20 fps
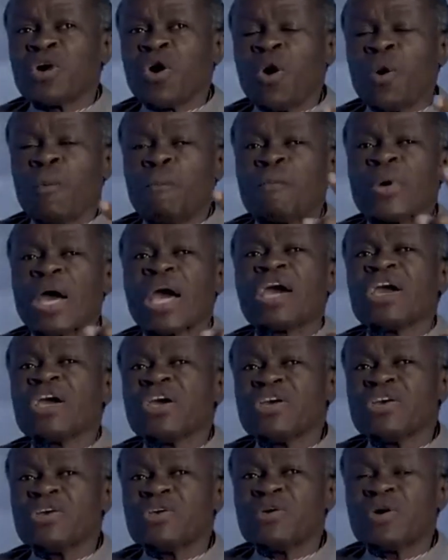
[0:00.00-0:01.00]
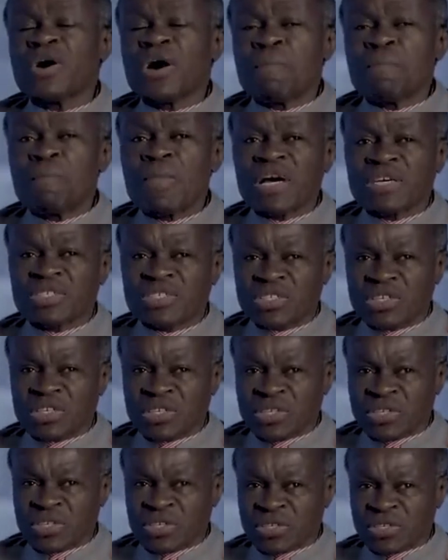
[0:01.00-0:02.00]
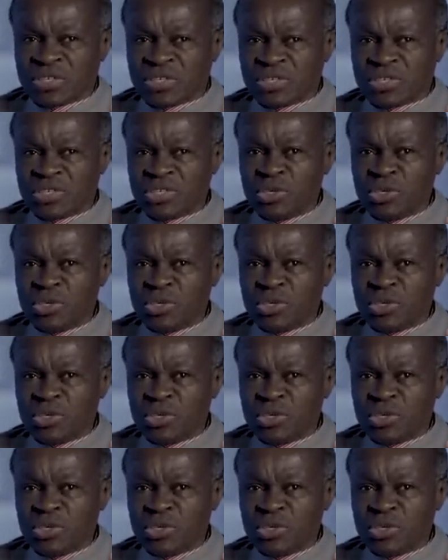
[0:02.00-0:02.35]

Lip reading: obey your masters.